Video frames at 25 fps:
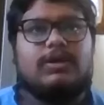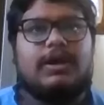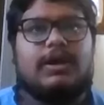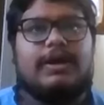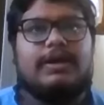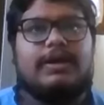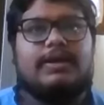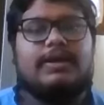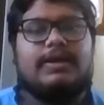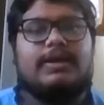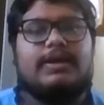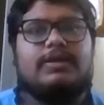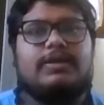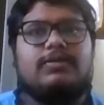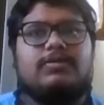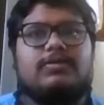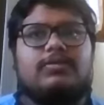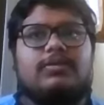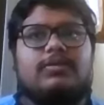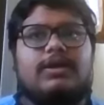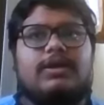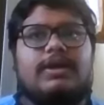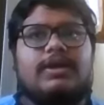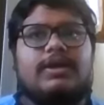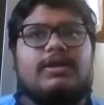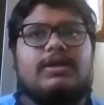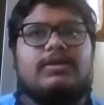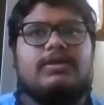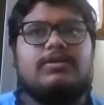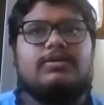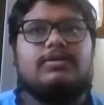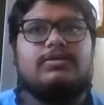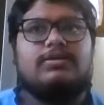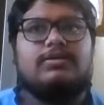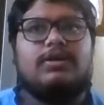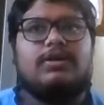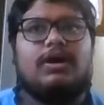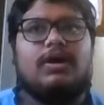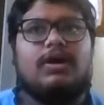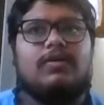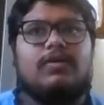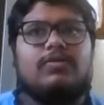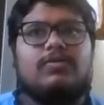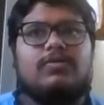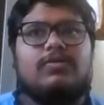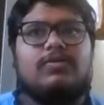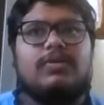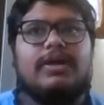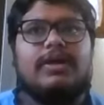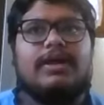I can go like,
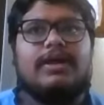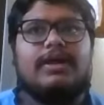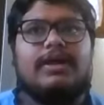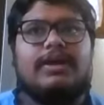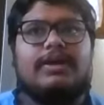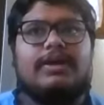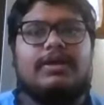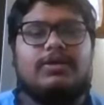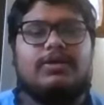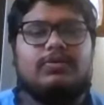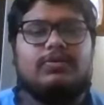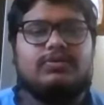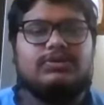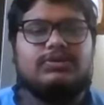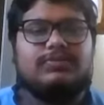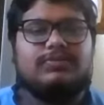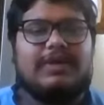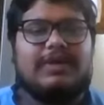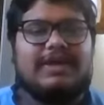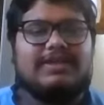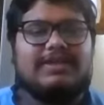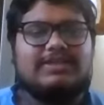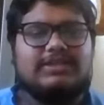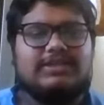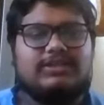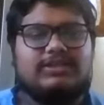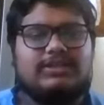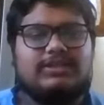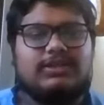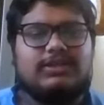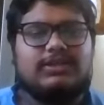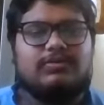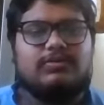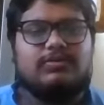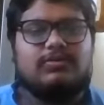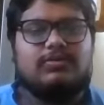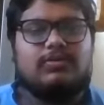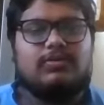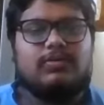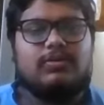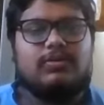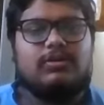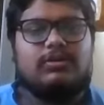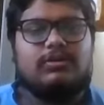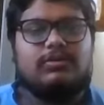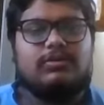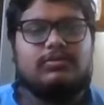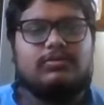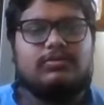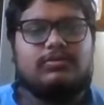how could I reuse my existing
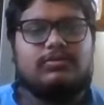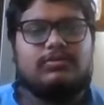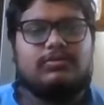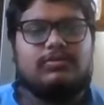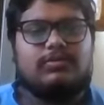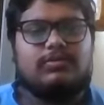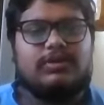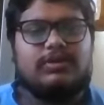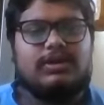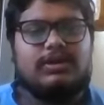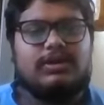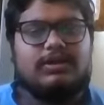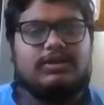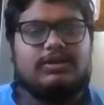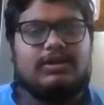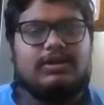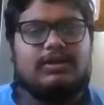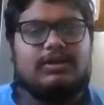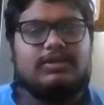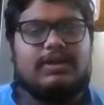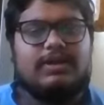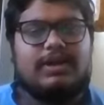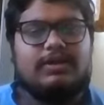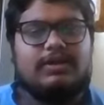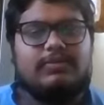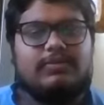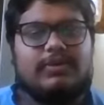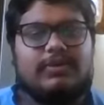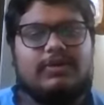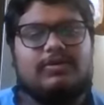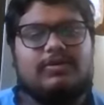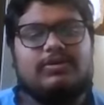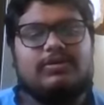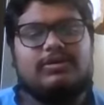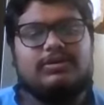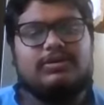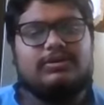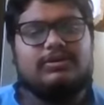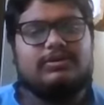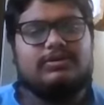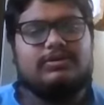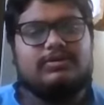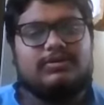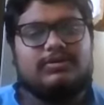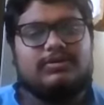code or other that way, or